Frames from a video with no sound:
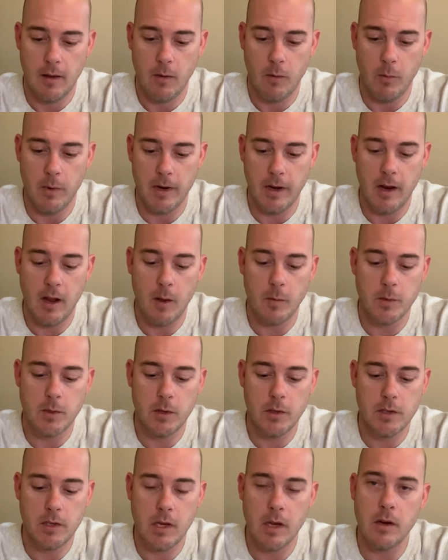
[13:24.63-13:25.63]
When it comes to
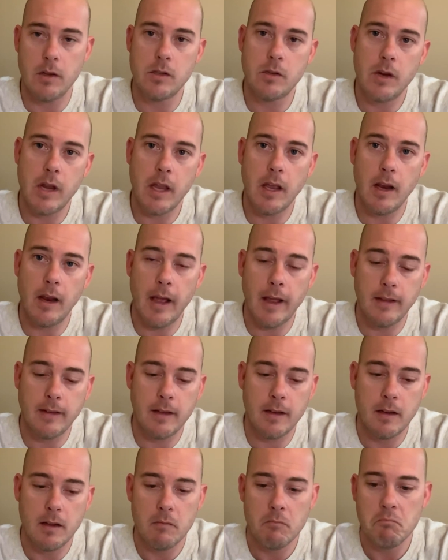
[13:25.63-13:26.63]
series
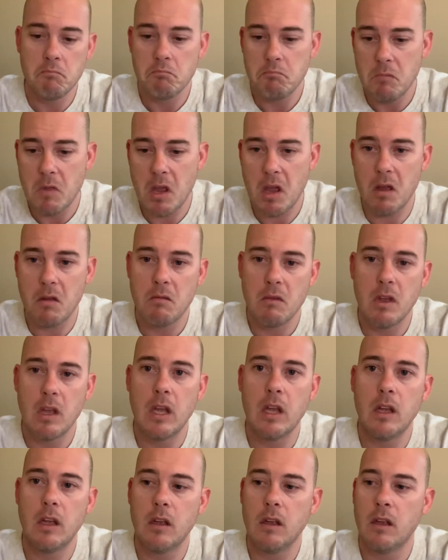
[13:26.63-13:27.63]
regulated, yeah,
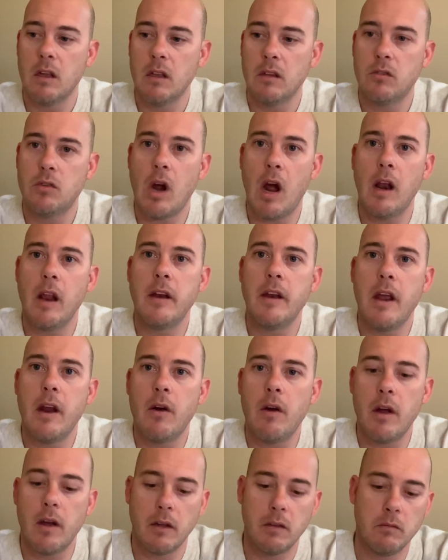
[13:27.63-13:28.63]
trial and
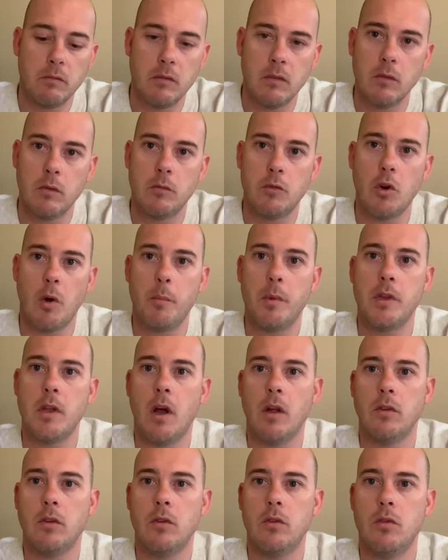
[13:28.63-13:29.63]
error, drop it
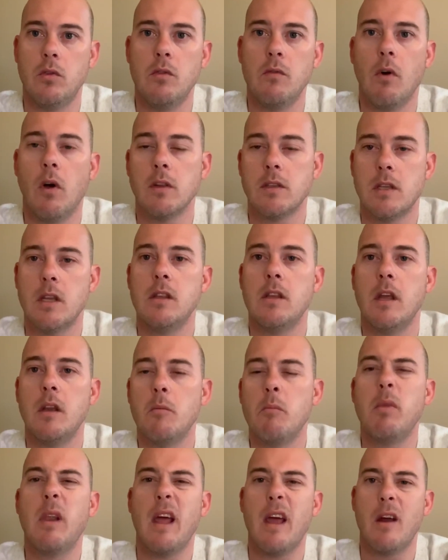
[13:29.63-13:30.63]
down to 2 volts and then
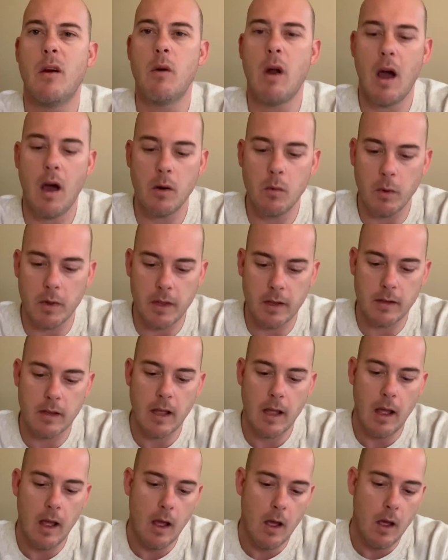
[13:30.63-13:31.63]
play around with it.
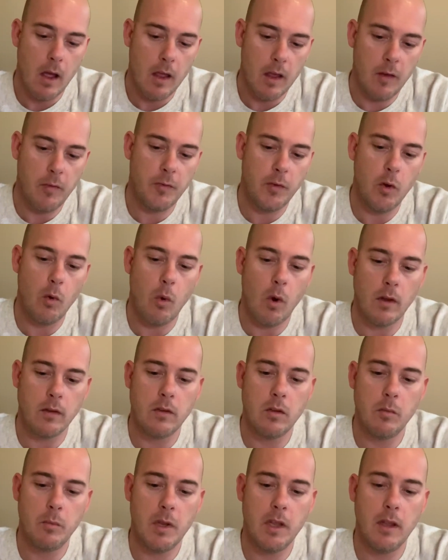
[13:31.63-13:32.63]
If you want
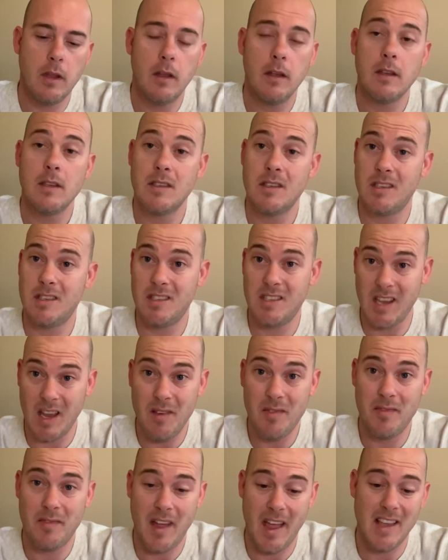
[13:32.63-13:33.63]
to be
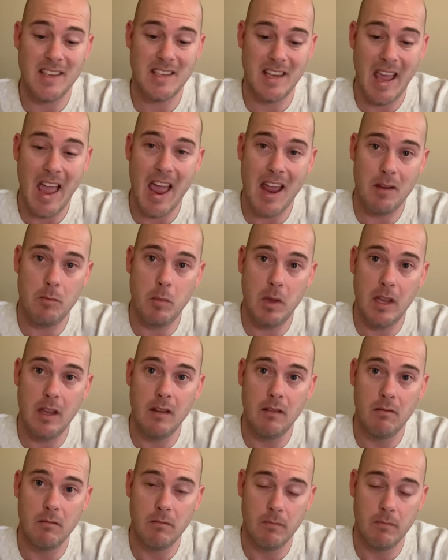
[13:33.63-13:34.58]
safe as can be,